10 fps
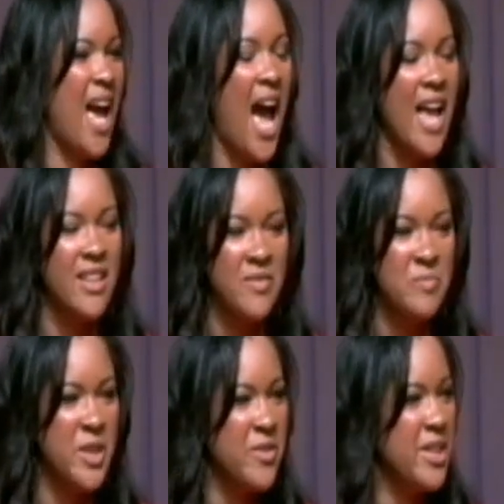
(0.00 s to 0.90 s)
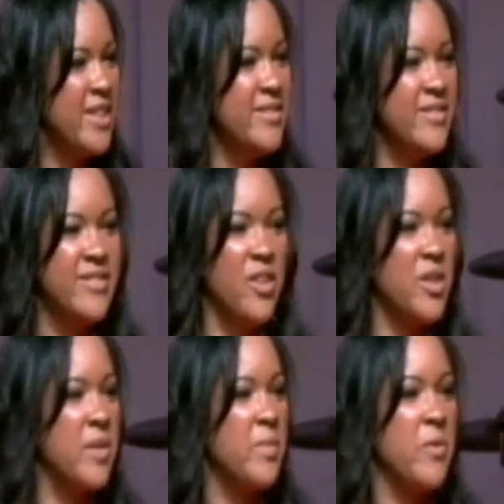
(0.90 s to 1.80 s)
I love beauty,
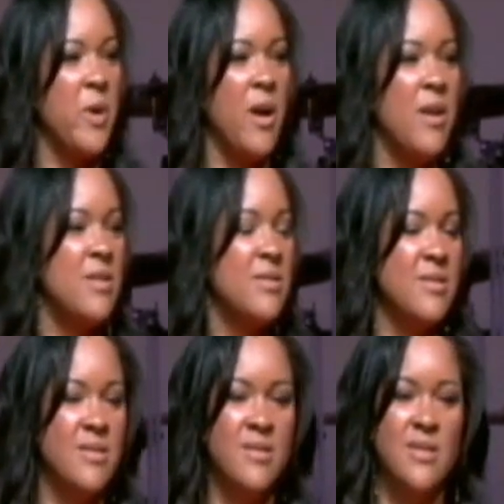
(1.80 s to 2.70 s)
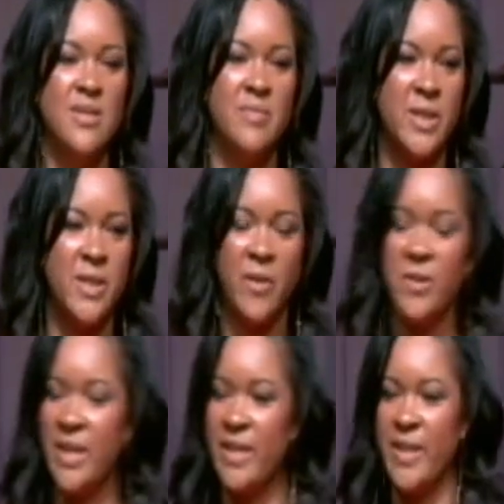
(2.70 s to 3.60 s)
don't get me wrong, but don't
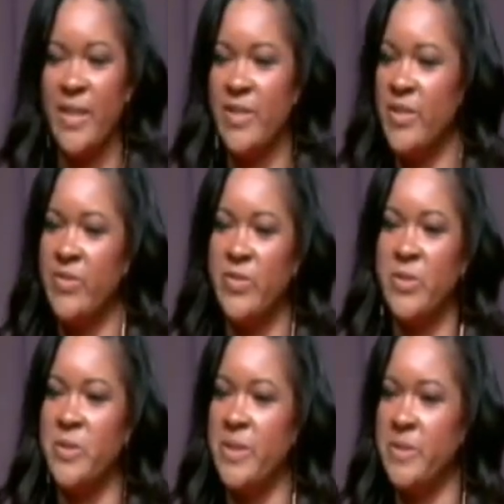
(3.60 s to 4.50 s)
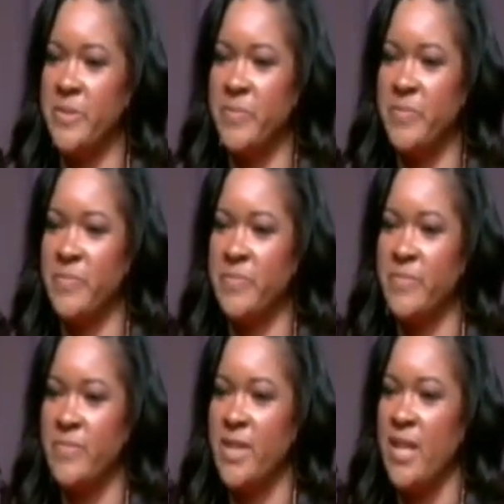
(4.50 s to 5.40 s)
let the inches fool you.
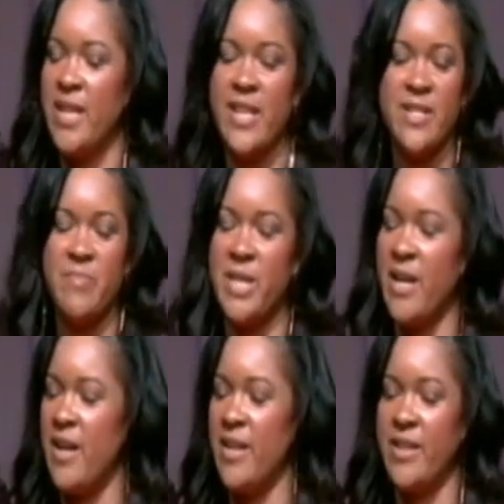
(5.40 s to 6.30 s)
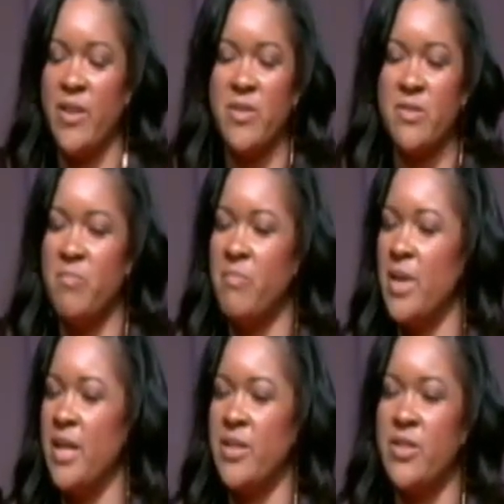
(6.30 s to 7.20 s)
It's beyond, it goes
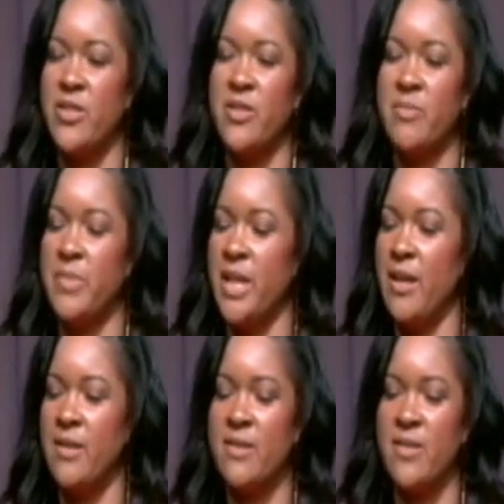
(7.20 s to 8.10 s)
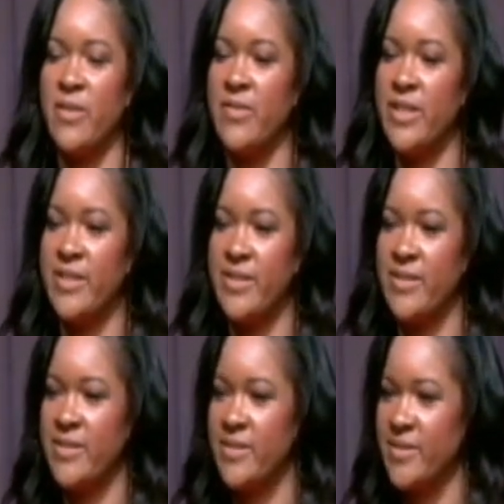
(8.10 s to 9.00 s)
much beyond the
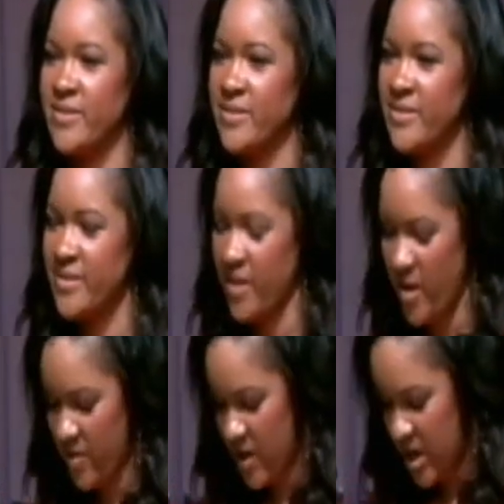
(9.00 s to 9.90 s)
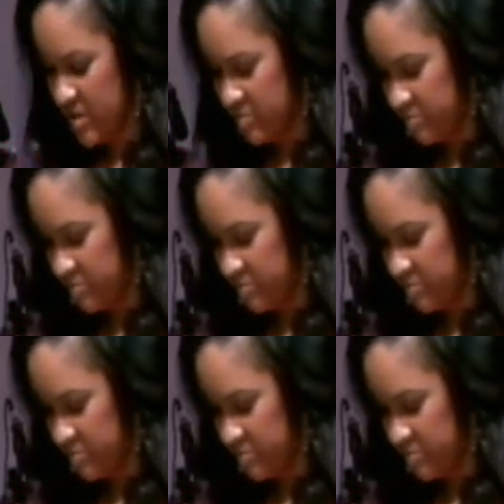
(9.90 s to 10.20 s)
surface. All right?